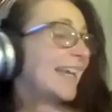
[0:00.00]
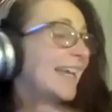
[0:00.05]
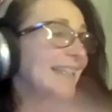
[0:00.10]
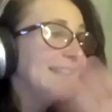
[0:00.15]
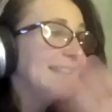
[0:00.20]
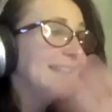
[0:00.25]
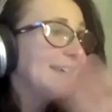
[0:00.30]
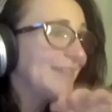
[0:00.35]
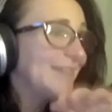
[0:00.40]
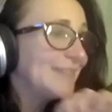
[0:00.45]

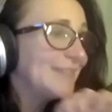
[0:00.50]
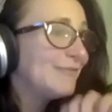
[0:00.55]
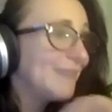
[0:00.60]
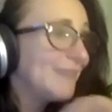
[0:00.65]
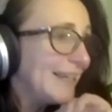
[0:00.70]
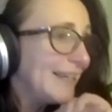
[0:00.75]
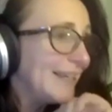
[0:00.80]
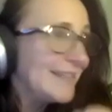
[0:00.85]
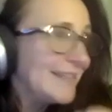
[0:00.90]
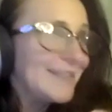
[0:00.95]
So,
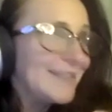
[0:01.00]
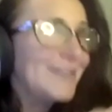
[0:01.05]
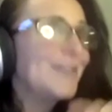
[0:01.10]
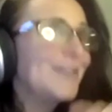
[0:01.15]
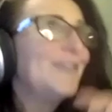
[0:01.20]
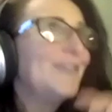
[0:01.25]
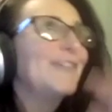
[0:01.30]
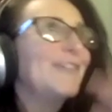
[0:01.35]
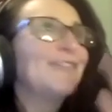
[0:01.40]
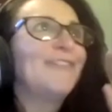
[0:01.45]
and it
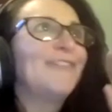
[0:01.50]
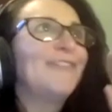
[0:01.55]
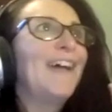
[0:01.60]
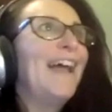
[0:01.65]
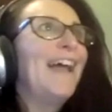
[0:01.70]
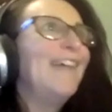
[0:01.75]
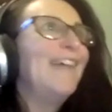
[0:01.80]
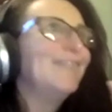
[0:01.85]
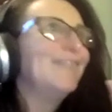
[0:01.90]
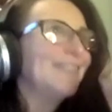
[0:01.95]
took
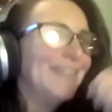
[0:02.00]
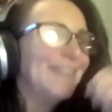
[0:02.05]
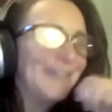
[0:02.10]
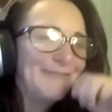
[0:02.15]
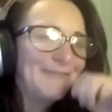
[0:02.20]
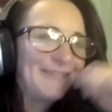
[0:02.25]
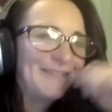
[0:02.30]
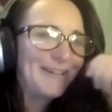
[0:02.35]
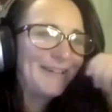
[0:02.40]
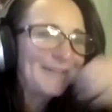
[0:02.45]
forever, and
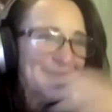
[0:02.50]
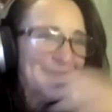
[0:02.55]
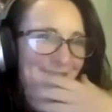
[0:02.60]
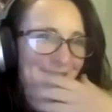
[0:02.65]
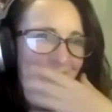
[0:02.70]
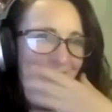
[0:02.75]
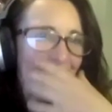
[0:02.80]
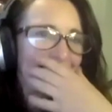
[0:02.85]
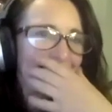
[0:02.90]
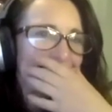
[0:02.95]
I mean, I
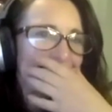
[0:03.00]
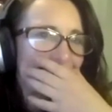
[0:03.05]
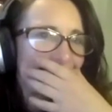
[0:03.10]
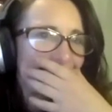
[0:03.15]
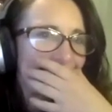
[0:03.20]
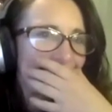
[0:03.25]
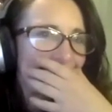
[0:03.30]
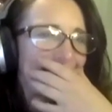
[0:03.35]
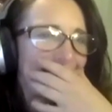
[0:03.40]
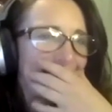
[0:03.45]
was sitting
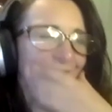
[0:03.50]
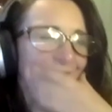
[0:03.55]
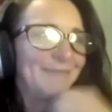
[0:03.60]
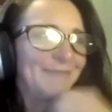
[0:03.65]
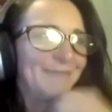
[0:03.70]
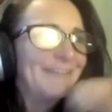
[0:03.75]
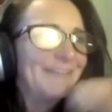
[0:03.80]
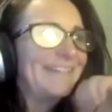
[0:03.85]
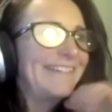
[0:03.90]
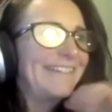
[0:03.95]
there thinking, oh
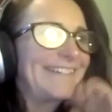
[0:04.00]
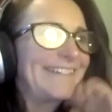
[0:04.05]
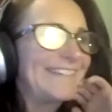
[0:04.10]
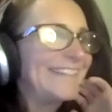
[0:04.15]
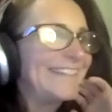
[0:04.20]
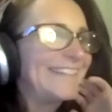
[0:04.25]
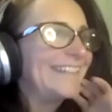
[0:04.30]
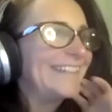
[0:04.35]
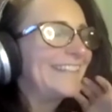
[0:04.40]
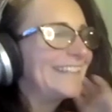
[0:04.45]
my
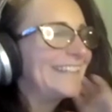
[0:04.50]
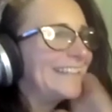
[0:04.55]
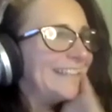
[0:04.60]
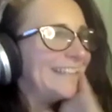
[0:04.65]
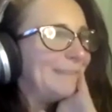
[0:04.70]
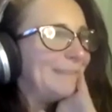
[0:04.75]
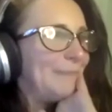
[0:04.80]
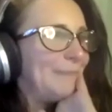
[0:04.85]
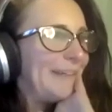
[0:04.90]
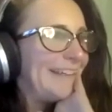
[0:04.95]
goodness, this
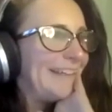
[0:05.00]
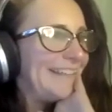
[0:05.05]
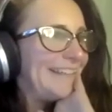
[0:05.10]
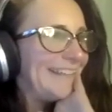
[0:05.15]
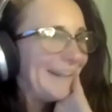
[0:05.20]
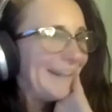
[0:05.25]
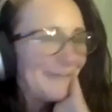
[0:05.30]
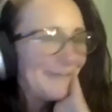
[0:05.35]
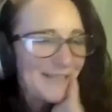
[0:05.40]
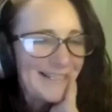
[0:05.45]
is a bit,
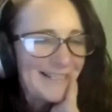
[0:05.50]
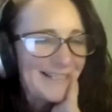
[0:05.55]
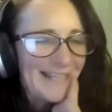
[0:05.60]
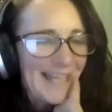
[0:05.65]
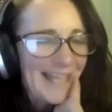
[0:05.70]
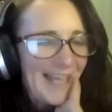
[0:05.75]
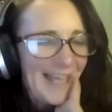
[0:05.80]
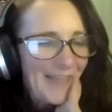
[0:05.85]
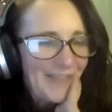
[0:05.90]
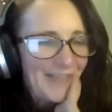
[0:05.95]
you know,
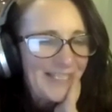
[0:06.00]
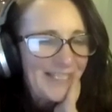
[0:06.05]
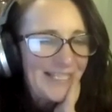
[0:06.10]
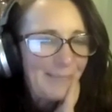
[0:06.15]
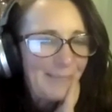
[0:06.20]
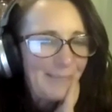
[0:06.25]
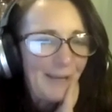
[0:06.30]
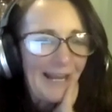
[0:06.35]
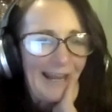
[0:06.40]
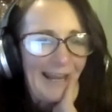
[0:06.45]
this is
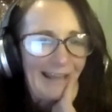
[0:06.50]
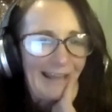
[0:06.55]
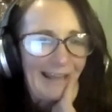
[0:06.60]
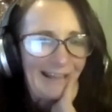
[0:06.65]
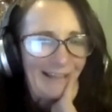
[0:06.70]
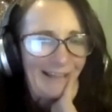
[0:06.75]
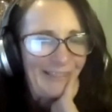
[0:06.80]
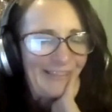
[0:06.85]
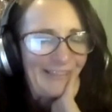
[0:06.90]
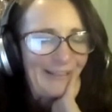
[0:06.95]
a bit
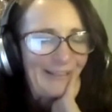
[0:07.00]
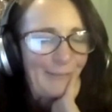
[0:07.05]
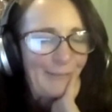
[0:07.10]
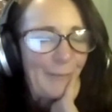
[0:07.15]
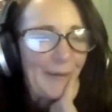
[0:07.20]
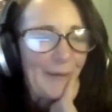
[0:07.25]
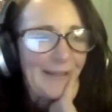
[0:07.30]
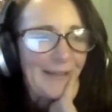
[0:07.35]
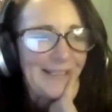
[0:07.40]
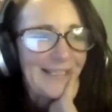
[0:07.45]
lengthy,
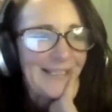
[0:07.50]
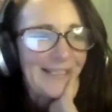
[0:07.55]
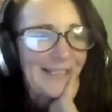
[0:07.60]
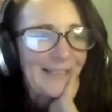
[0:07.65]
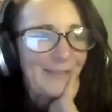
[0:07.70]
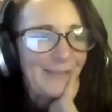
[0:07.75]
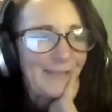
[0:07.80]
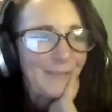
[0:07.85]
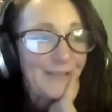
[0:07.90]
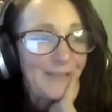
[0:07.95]
but
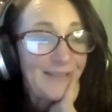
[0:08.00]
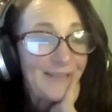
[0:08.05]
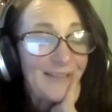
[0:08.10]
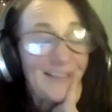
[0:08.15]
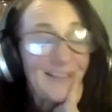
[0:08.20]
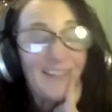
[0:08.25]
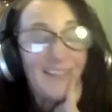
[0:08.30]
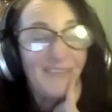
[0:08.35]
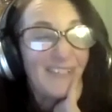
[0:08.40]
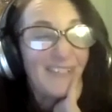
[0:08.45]
it was
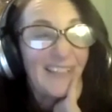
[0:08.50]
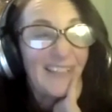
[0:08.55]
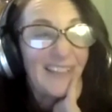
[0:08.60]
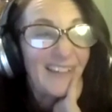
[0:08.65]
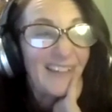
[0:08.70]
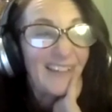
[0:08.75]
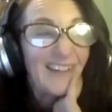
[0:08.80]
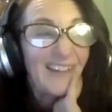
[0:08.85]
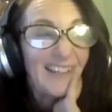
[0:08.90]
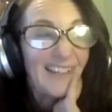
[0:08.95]
just lovely
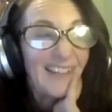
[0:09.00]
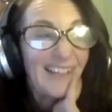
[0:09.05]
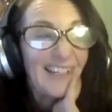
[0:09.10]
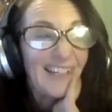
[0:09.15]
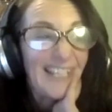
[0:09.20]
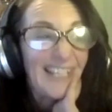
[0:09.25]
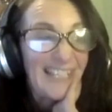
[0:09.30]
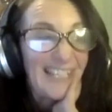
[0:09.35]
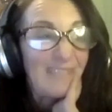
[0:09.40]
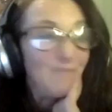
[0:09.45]
that
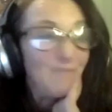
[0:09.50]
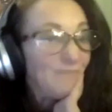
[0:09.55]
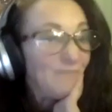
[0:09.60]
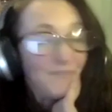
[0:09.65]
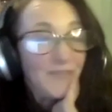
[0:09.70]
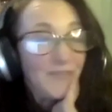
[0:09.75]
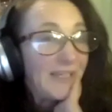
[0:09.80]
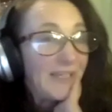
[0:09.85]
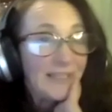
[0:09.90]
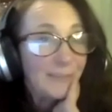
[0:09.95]
he
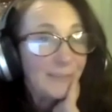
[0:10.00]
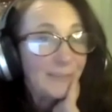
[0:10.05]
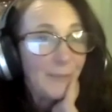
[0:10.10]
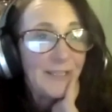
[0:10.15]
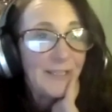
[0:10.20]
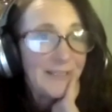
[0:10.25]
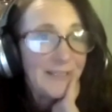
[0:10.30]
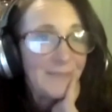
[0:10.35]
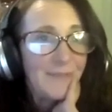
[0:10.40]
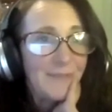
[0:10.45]

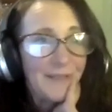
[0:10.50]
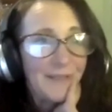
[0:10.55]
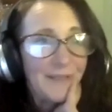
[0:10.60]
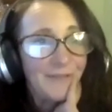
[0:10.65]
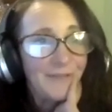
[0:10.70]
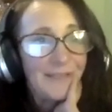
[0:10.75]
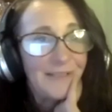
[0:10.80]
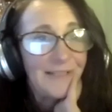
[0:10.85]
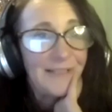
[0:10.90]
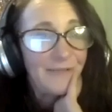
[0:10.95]
expressed
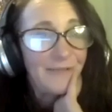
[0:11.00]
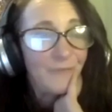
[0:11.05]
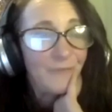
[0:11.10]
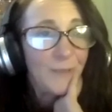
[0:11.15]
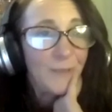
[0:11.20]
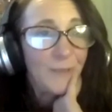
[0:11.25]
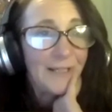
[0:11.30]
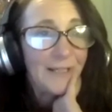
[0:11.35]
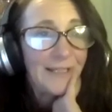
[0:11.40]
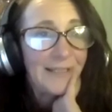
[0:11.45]
himself in a
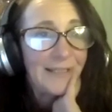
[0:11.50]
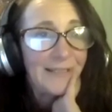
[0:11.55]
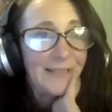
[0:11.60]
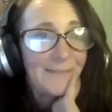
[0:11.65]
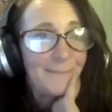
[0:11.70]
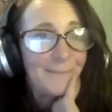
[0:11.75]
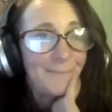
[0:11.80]
different way, you know.